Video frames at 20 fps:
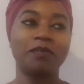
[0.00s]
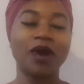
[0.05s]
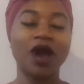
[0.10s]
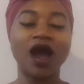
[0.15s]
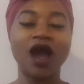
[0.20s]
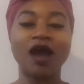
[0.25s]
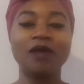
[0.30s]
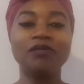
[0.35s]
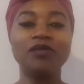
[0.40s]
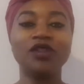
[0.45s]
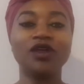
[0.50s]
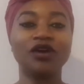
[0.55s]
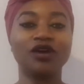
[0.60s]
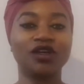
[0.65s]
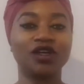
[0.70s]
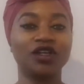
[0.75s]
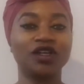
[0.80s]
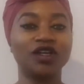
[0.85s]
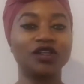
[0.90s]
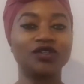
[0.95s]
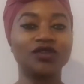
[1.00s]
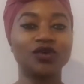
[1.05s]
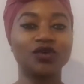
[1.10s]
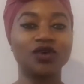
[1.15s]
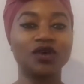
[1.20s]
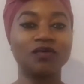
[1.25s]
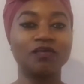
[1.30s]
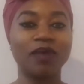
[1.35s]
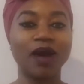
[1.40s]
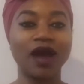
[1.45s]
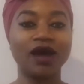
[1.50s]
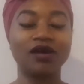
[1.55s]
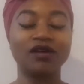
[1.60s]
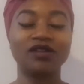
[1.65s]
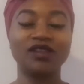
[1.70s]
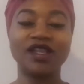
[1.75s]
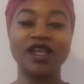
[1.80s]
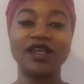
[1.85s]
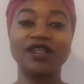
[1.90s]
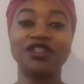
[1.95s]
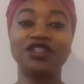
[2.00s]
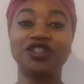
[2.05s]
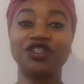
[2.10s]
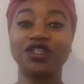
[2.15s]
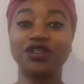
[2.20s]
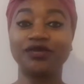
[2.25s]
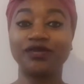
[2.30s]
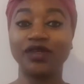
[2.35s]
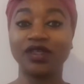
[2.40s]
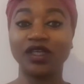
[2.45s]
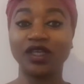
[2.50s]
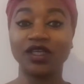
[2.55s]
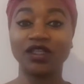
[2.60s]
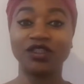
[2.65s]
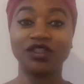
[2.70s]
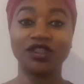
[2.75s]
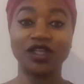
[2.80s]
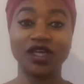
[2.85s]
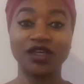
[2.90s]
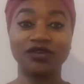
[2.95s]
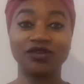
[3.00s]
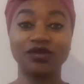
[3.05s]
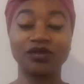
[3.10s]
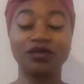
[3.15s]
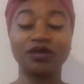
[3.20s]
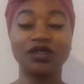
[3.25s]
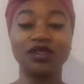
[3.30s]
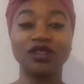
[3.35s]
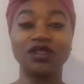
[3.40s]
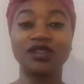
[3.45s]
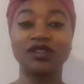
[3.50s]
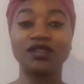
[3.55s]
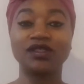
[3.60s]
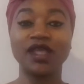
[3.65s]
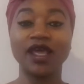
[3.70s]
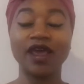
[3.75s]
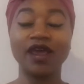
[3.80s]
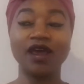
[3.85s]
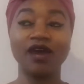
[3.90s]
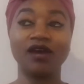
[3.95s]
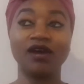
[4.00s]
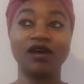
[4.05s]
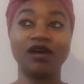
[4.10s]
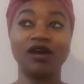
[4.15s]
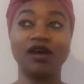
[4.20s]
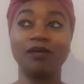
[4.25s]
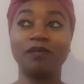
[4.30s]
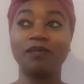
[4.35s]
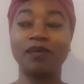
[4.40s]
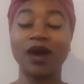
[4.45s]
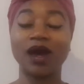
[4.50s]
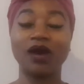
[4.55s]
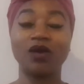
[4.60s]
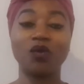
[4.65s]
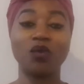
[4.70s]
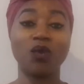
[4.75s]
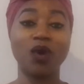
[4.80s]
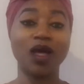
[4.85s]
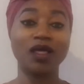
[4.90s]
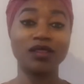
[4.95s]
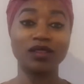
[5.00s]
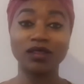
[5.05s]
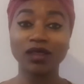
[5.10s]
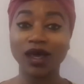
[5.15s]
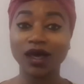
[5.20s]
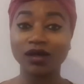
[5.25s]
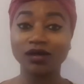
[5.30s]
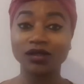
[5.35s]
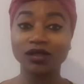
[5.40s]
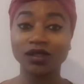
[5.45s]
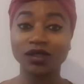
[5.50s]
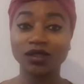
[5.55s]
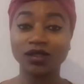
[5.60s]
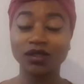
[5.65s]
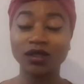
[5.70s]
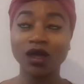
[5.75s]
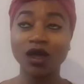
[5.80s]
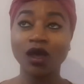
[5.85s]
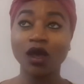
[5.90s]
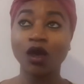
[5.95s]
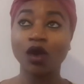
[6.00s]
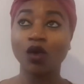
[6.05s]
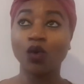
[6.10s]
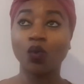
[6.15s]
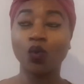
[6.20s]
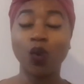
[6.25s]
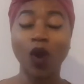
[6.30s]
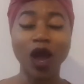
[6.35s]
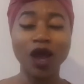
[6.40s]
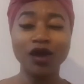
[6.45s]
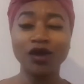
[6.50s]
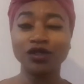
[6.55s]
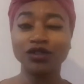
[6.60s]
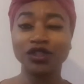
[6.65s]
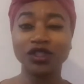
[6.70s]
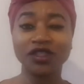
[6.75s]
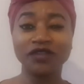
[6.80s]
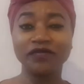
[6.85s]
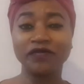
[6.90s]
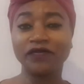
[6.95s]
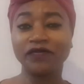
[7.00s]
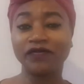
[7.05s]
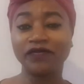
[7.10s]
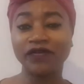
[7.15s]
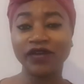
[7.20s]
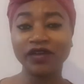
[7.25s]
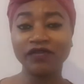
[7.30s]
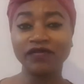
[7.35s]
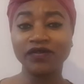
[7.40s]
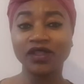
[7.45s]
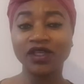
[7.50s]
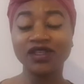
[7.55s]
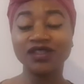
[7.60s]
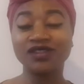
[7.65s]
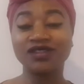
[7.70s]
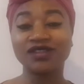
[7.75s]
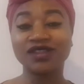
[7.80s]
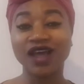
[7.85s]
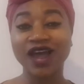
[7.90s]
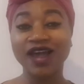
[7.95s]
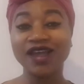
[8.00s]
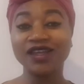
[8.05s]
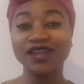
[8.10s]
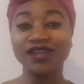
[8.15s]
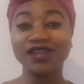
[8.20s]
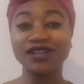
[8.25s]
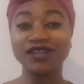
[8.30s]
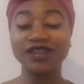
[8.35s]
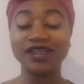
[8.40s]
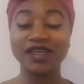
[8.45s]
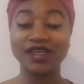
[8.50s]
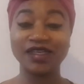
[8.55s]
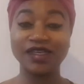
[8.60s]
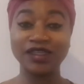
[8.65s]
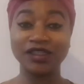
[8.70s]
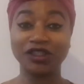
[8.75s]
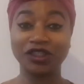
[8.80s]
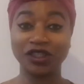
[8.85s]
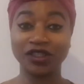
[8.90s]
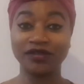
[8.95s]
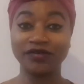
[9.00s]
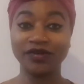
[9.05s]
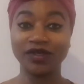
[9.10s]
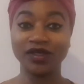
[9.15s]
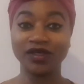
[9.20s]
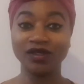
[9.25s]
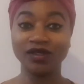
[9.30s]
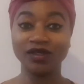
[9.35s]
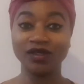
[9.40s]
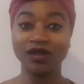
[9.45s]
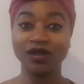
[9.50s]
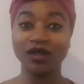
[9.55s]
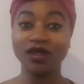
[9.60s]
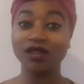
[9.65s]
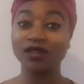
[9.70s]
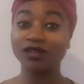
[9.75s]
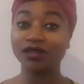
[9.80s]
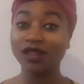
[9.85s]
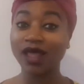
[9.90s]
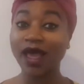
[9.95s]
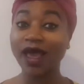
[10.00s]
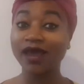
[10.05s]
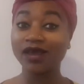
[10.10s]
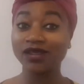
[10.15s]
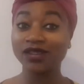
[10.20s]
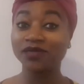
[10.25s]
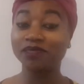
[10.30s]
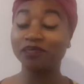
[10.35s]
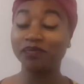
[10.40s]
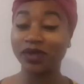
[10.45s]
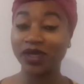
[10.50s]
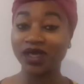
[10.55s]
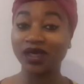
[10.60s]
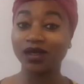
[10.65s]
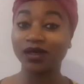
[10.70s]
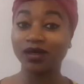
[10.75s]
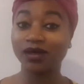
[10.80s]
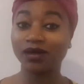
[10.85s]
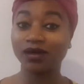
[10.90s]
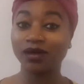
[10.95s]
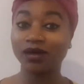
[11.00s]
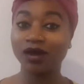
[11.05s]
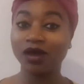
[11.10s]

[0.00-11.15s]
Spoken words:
But I'm not going to talk about Nigerian in general because there are about 1,150 dialects in Nigeria. That is big.